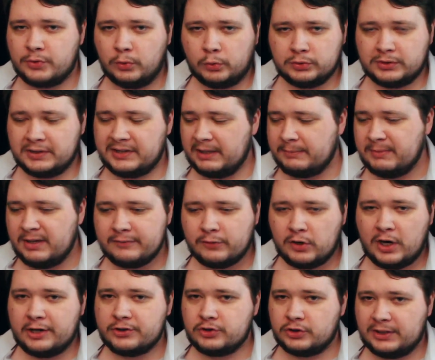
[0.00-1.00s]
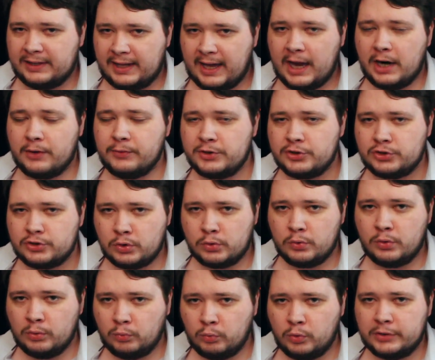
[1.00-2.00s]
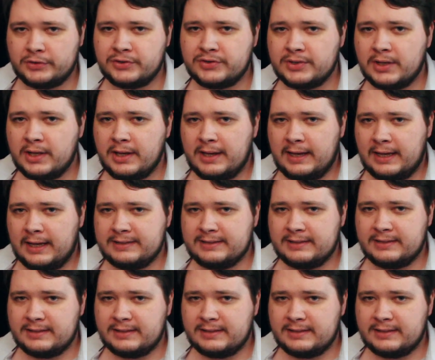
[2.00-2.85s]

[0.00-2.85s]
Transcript: the only time he ever actually carries two at once, is